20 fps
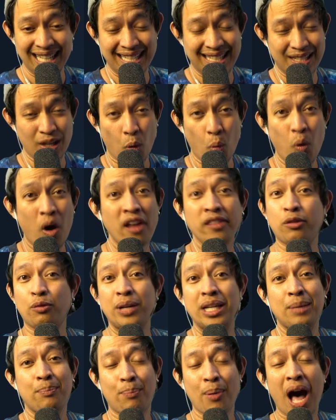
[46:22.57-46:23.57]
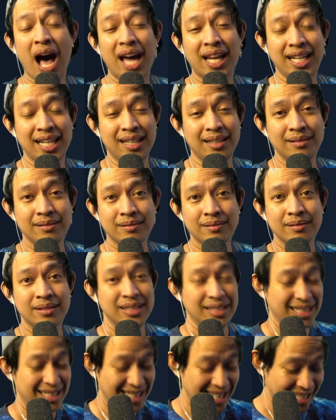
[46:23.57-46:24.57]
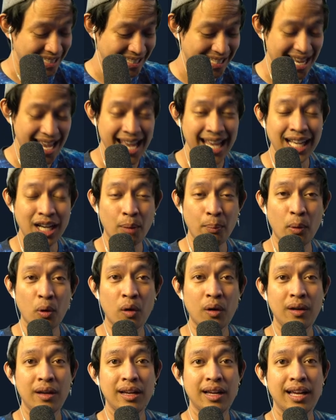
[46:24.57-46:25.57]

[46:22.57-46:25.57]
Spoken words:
a 1/3 body that's inkable,